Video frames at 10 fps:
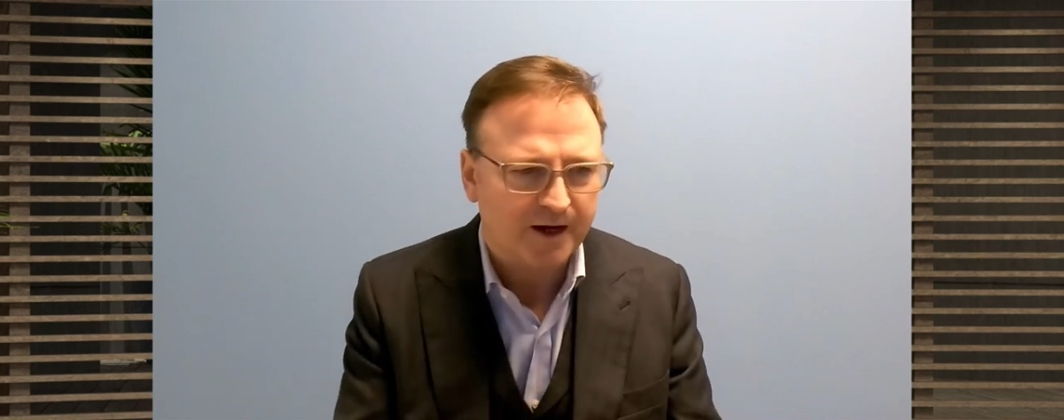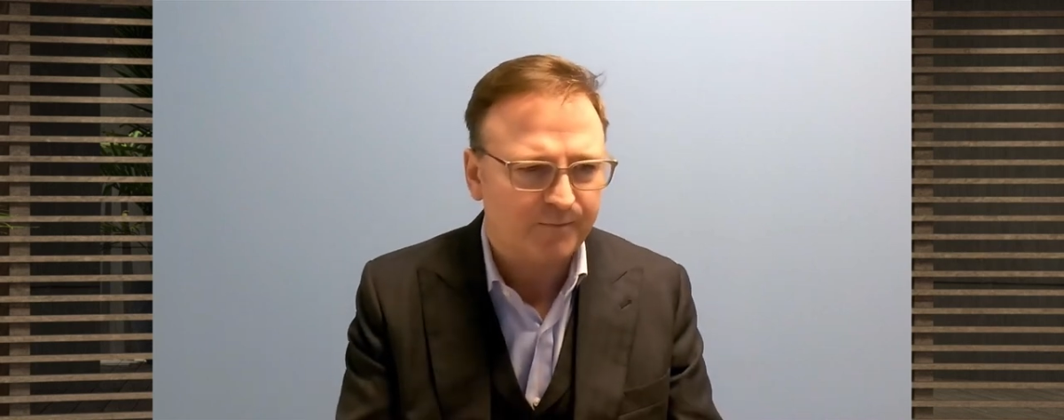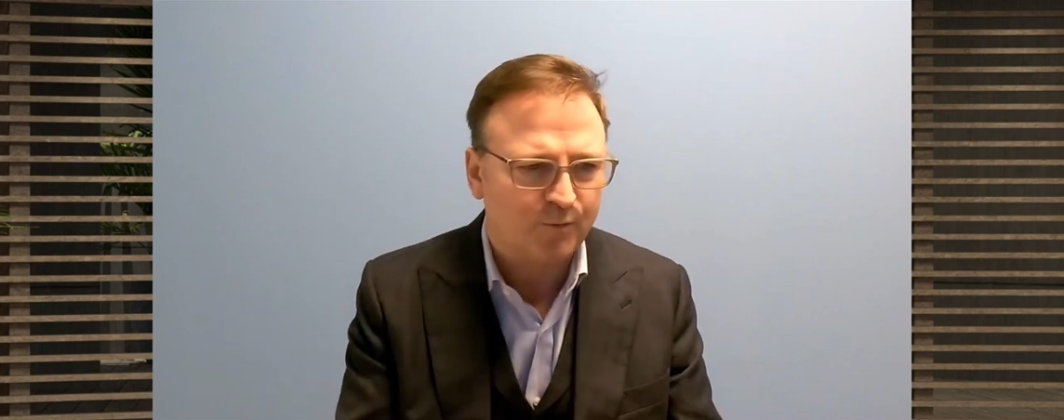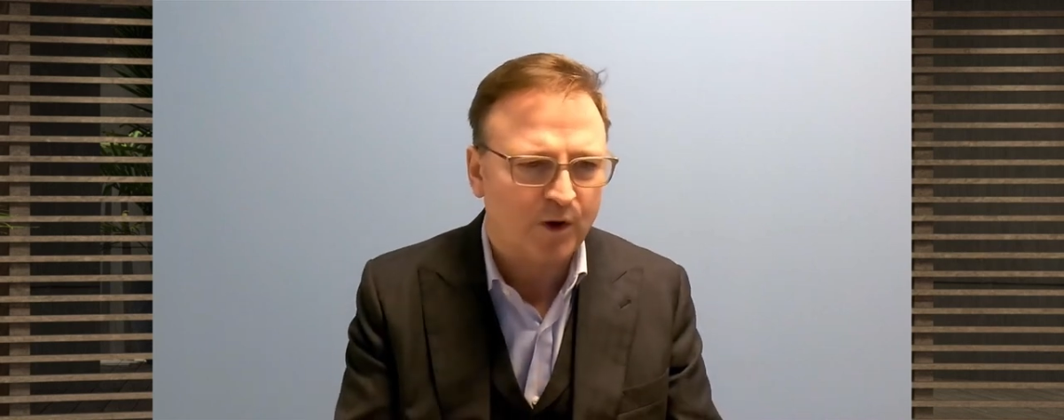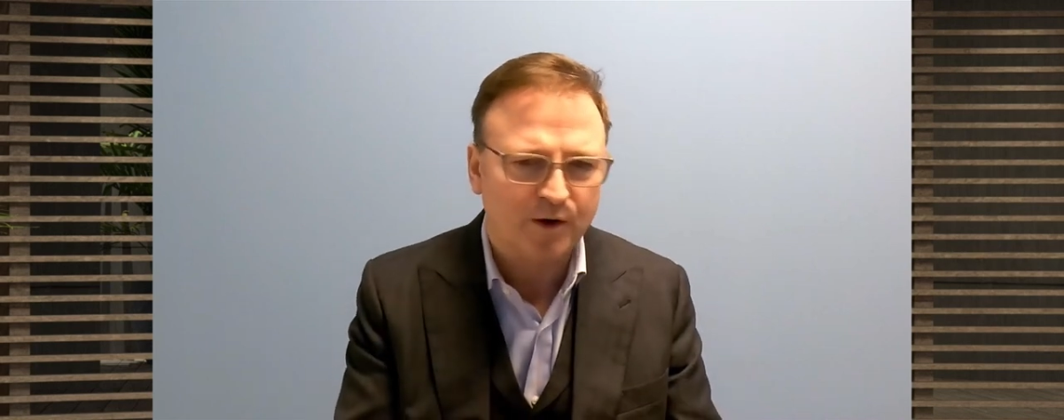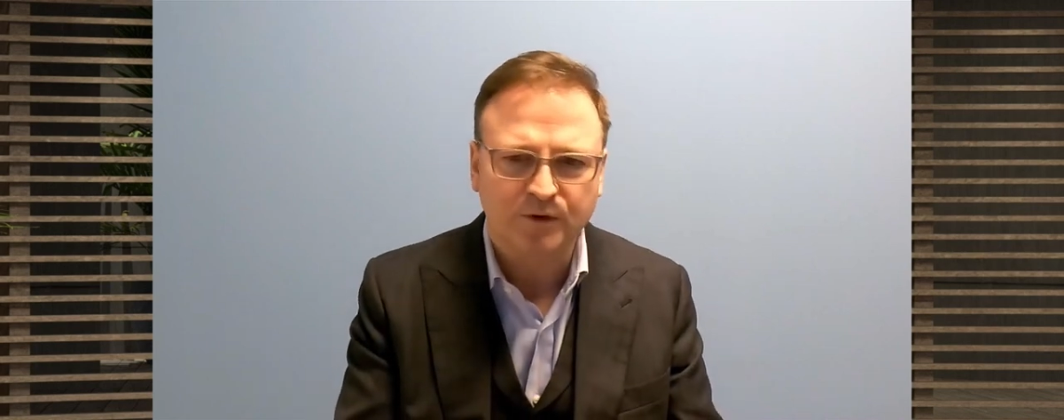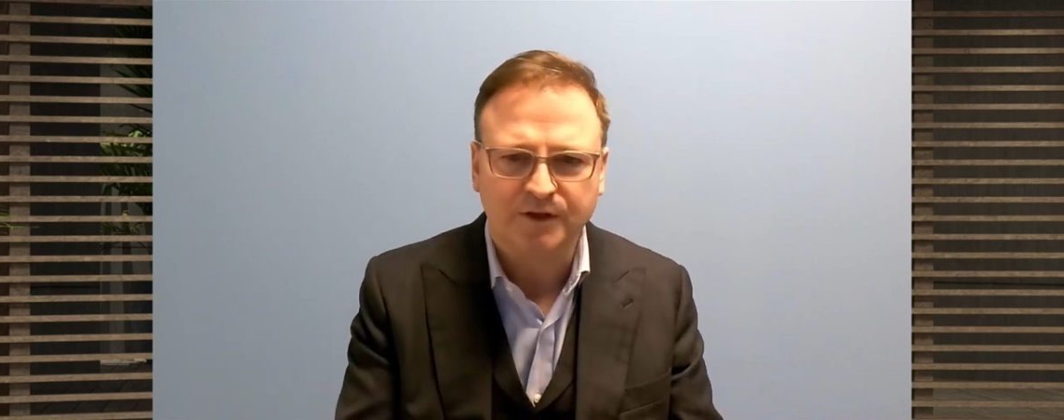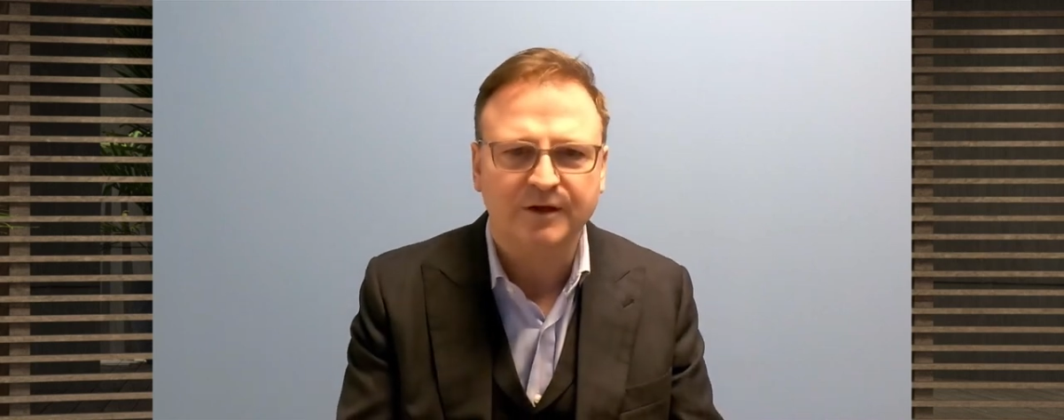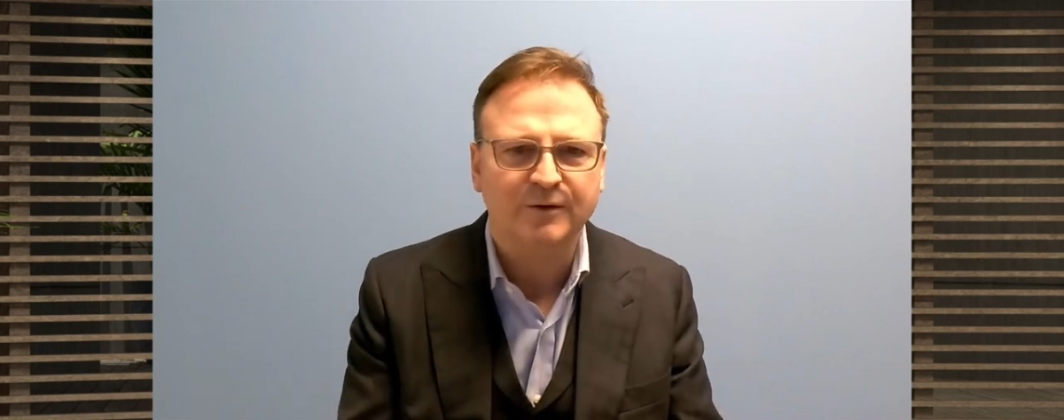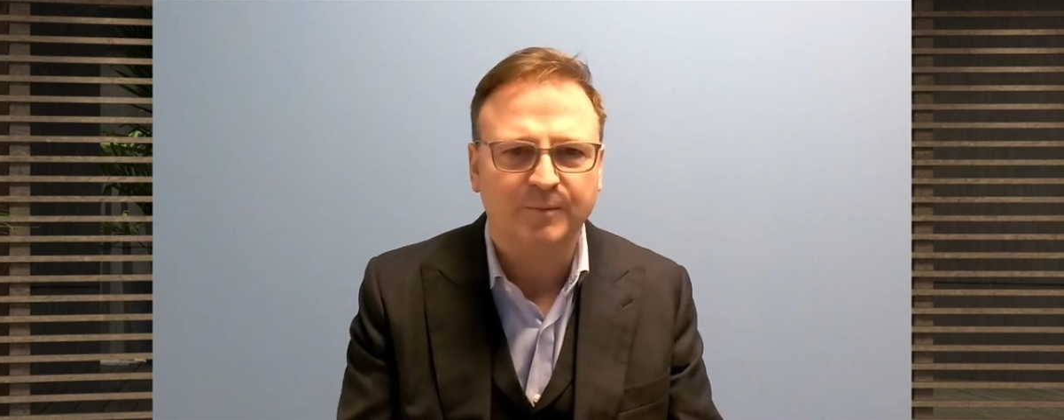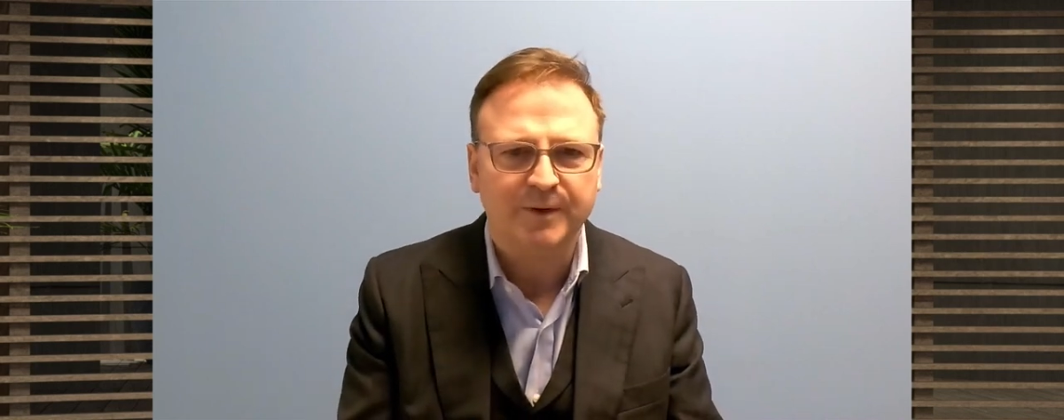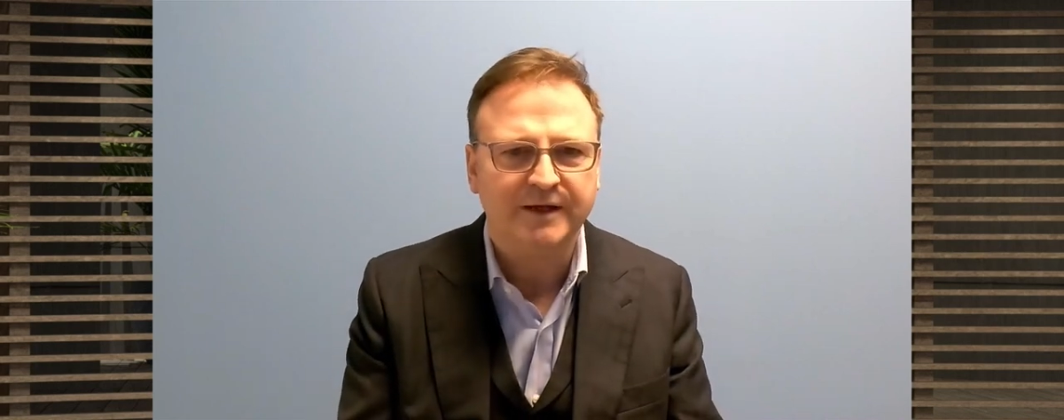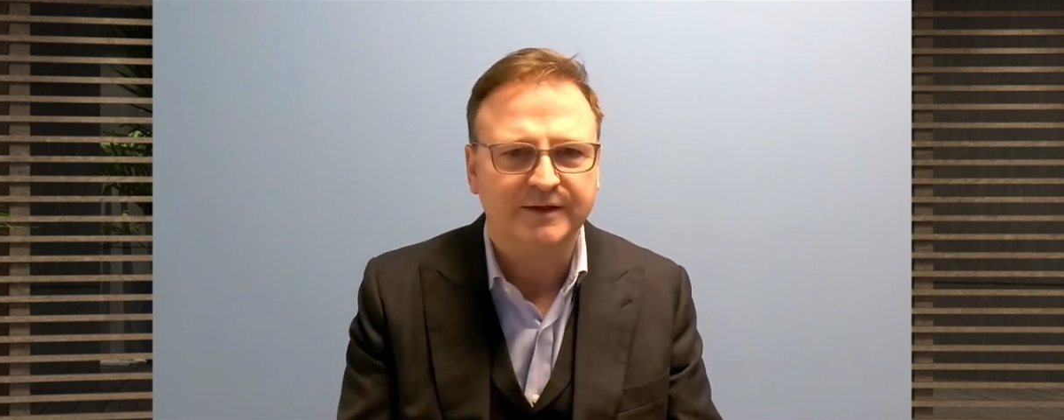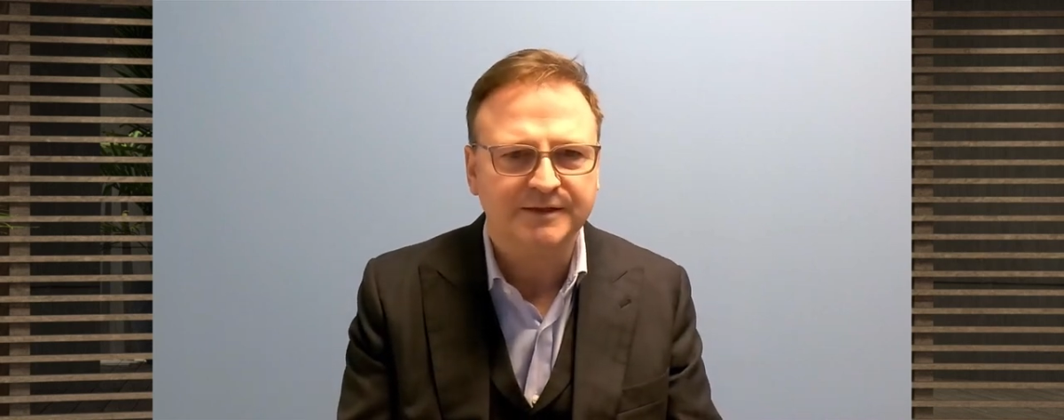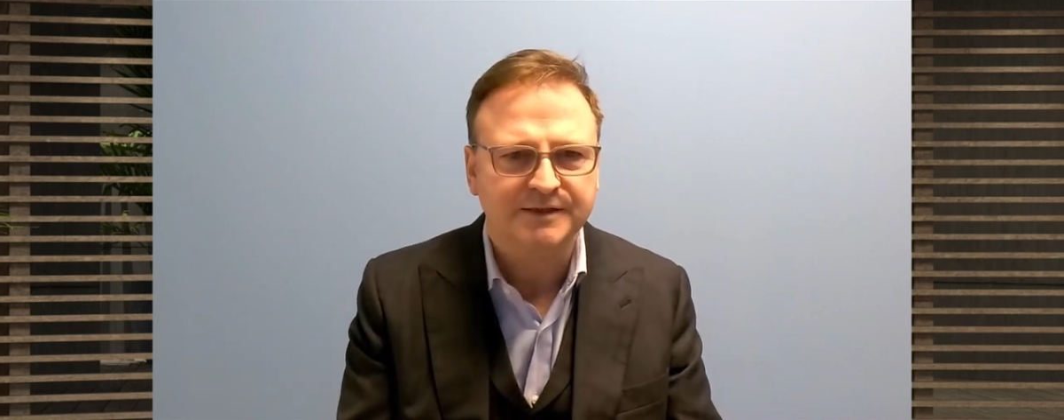why would the
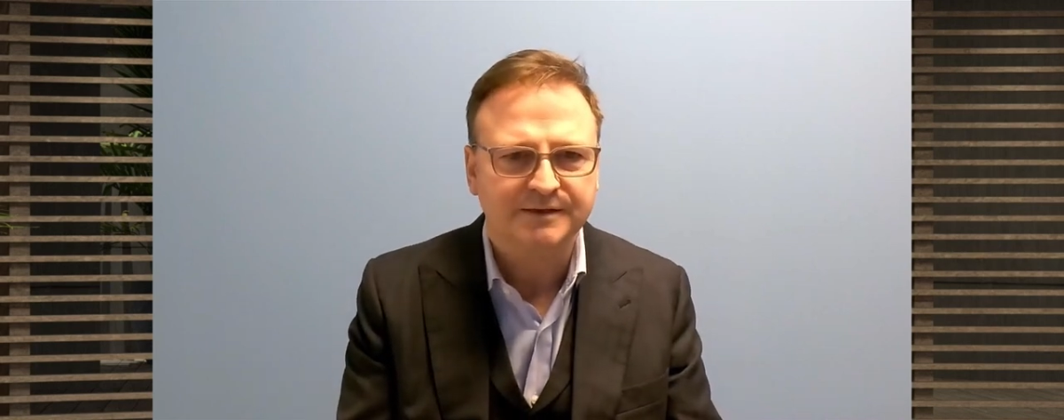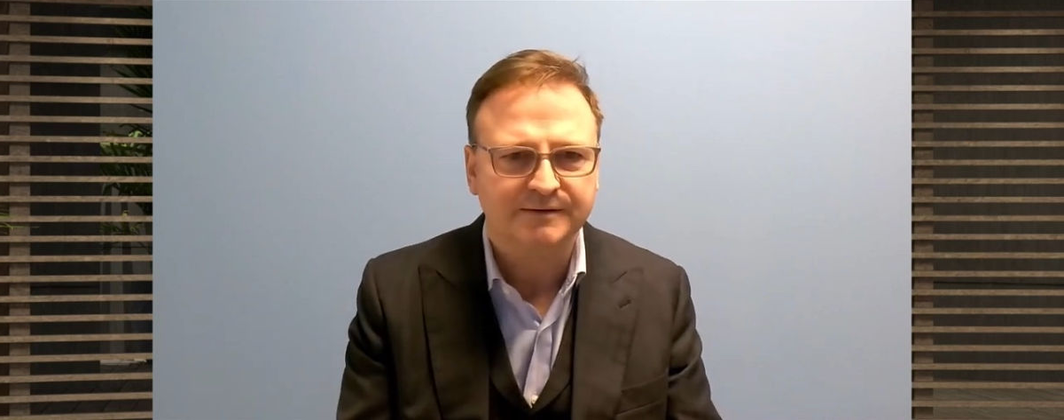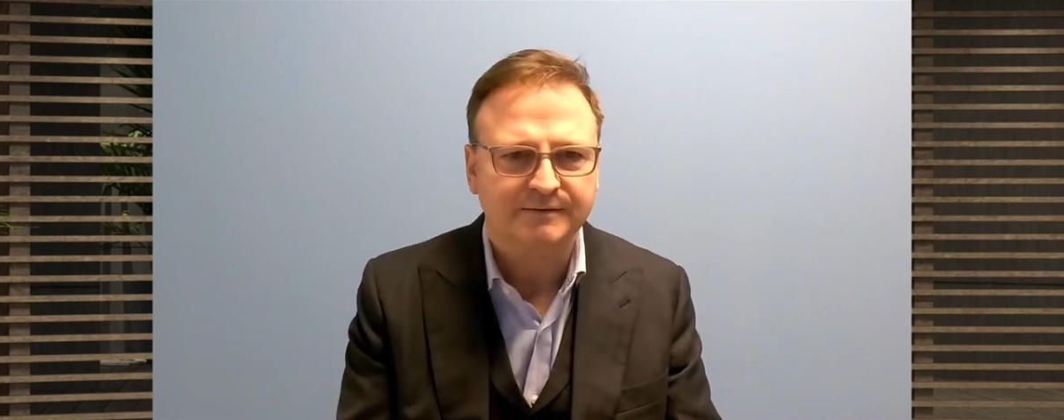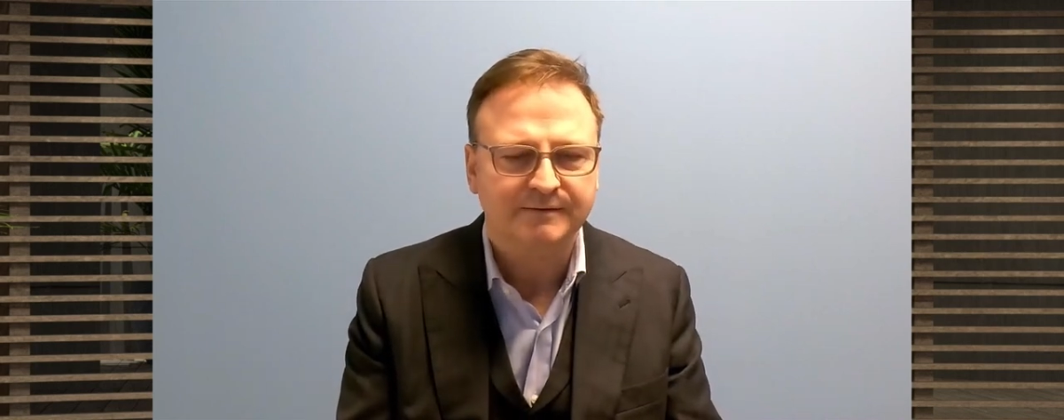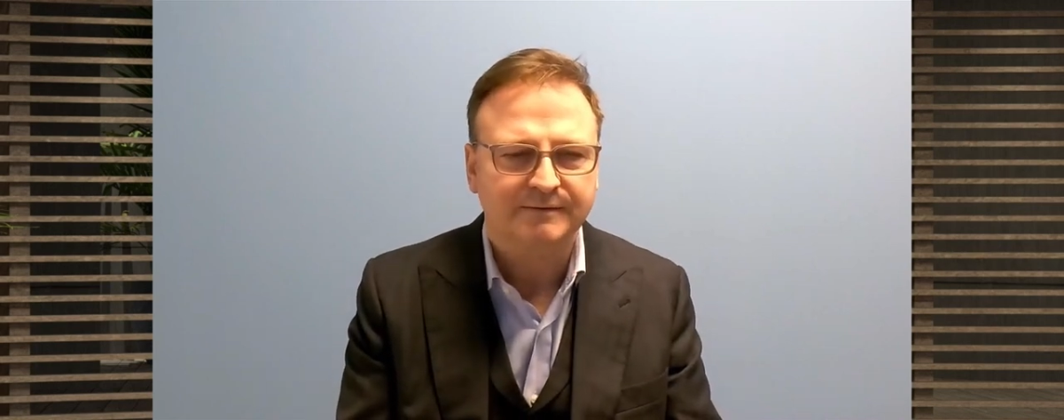Europeans